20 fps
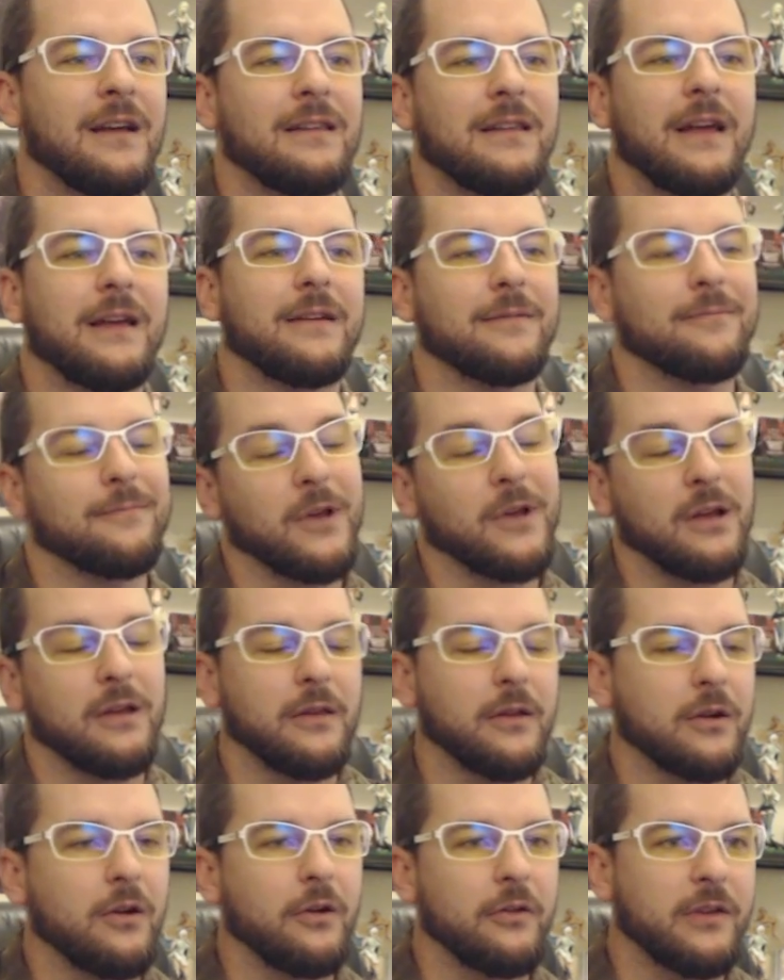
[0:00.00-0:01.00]
like
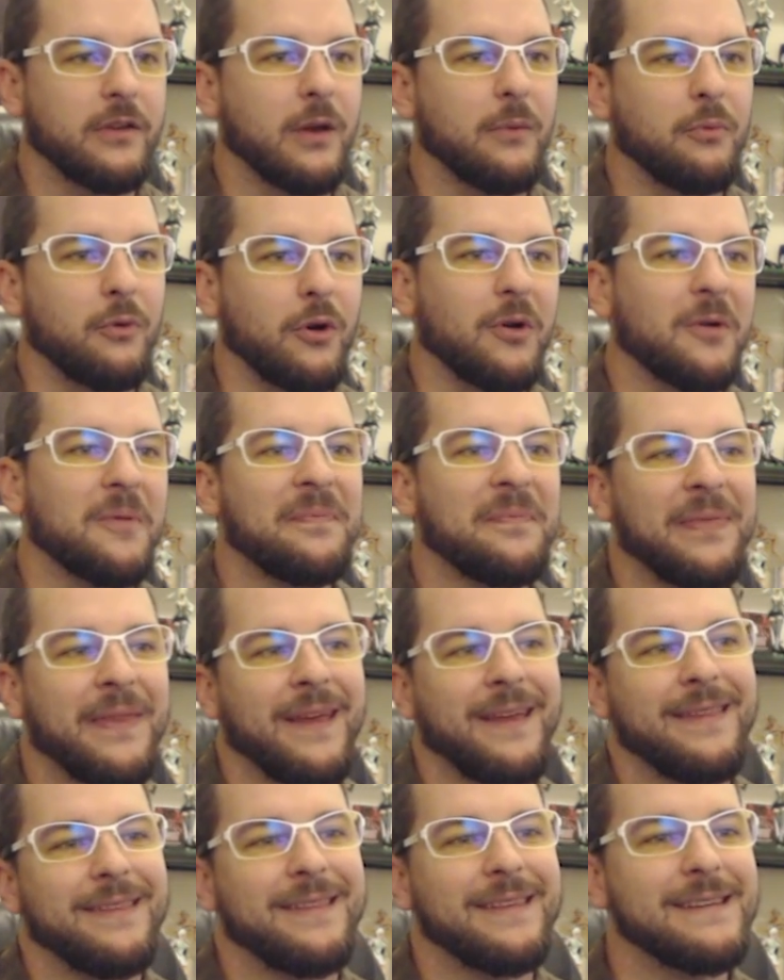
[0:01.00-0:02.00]
there goes the Emperor.
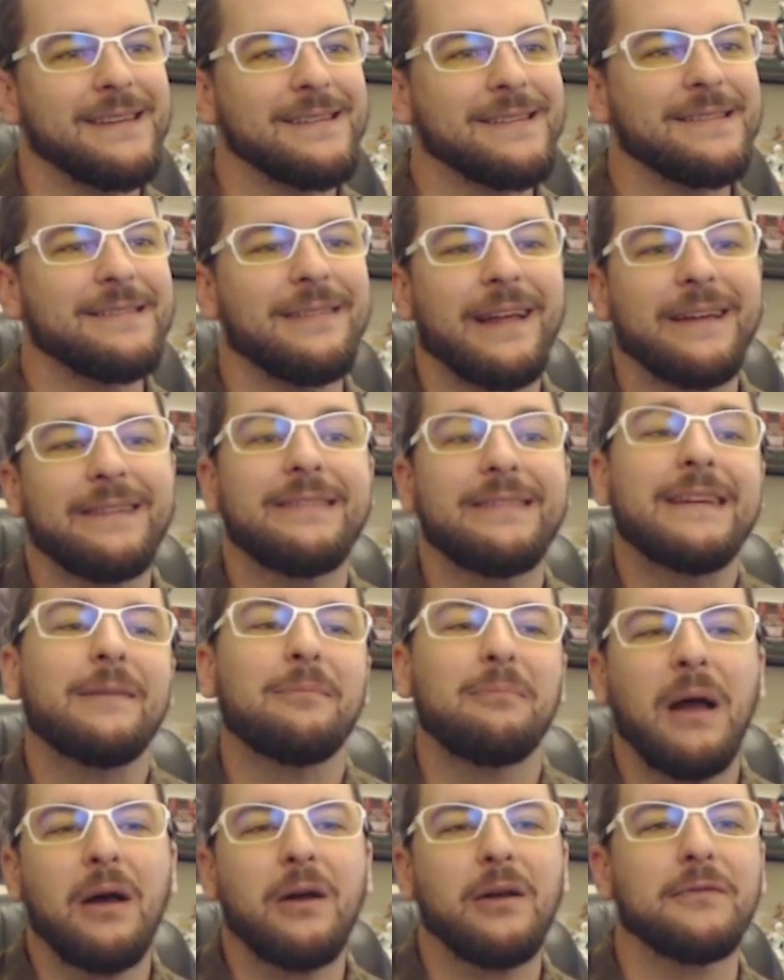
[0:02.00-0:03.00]
The
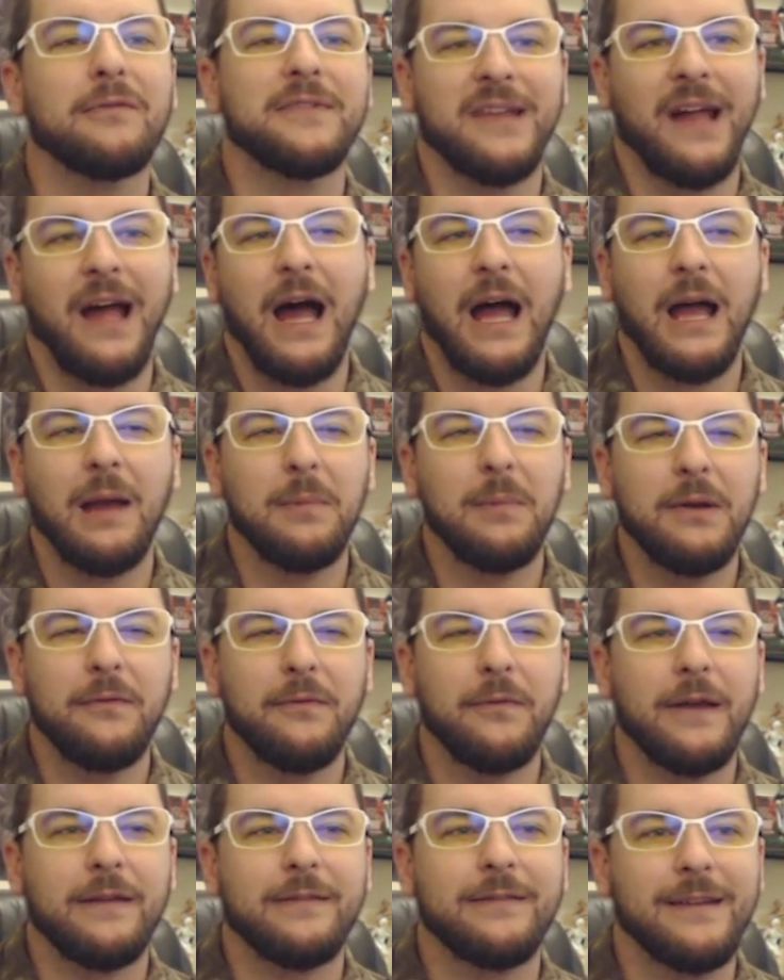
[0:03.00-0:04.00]
amount of time
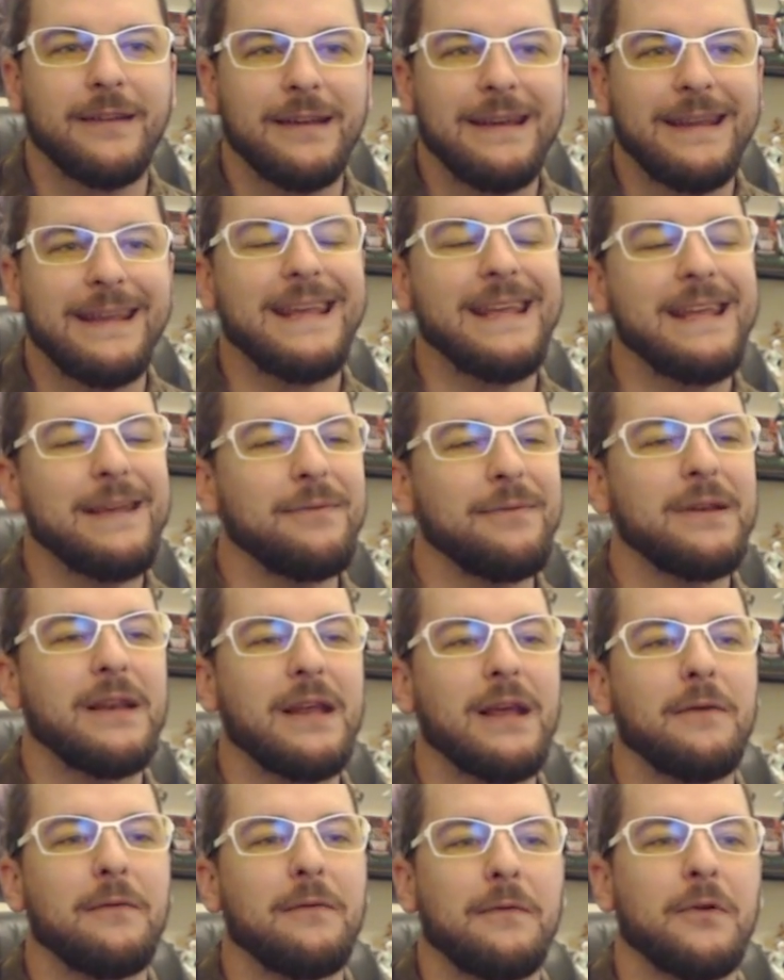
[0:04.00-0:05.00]
invested, even
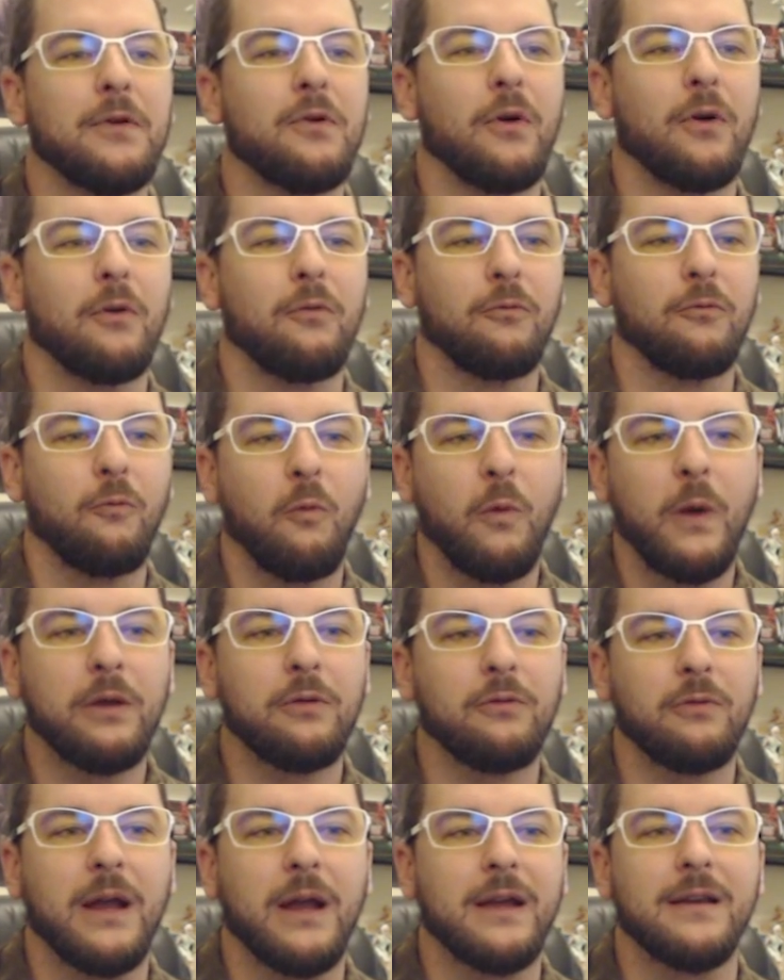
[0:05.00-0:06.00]
if your
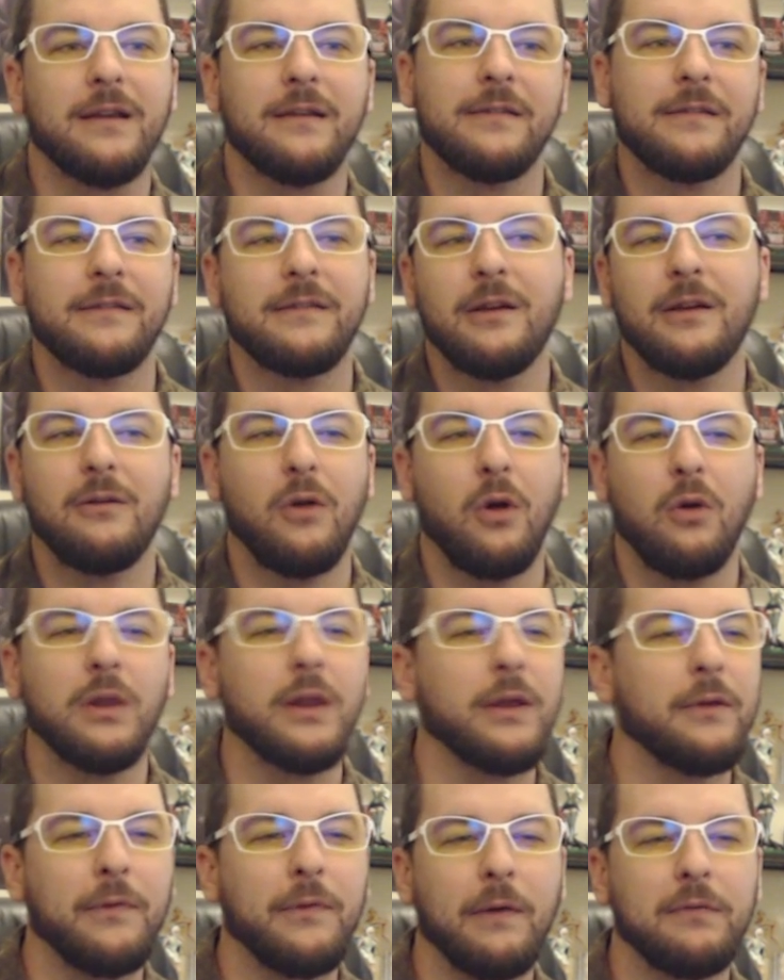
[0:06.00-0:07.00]
win rate is still
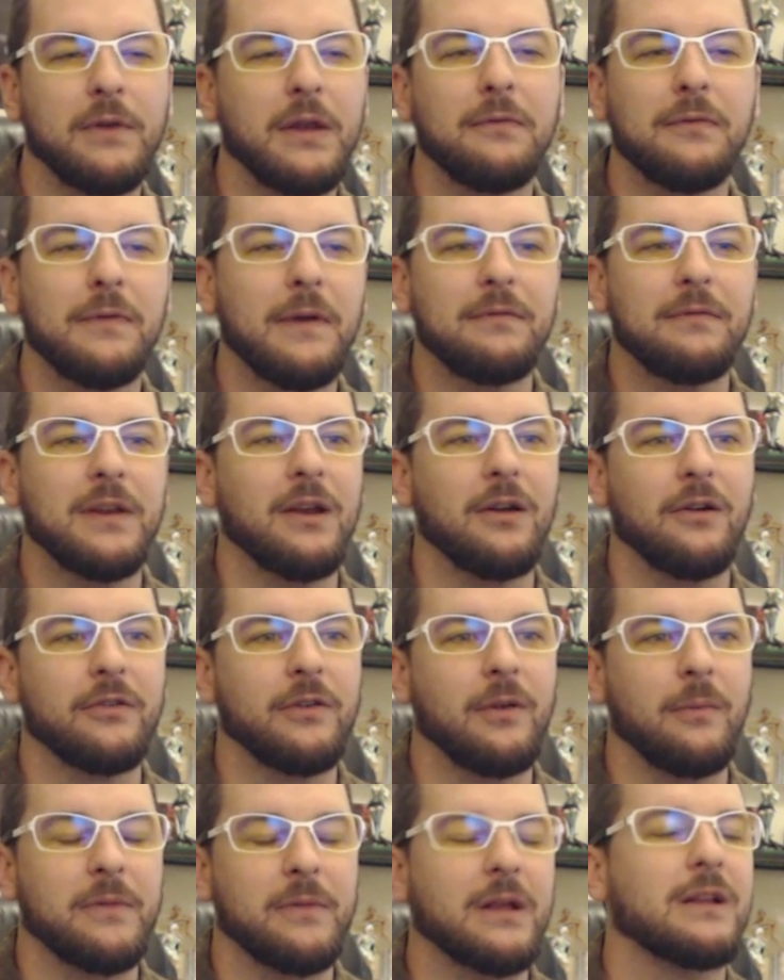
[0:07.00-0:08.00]
only 50-50 or
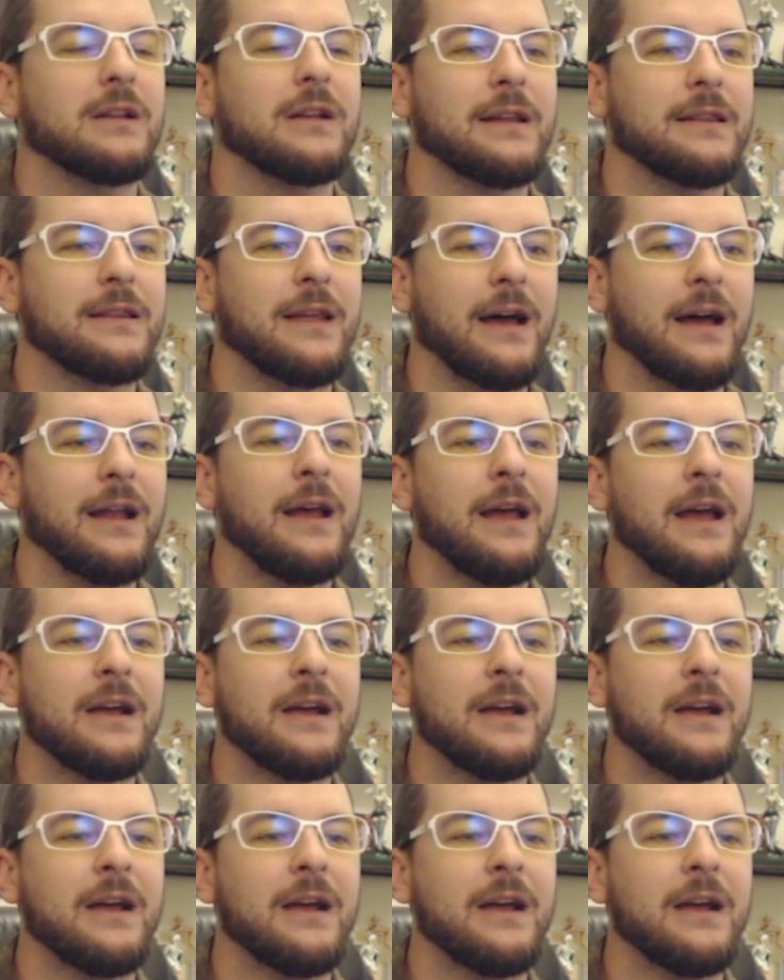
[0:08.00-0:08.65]
something like that,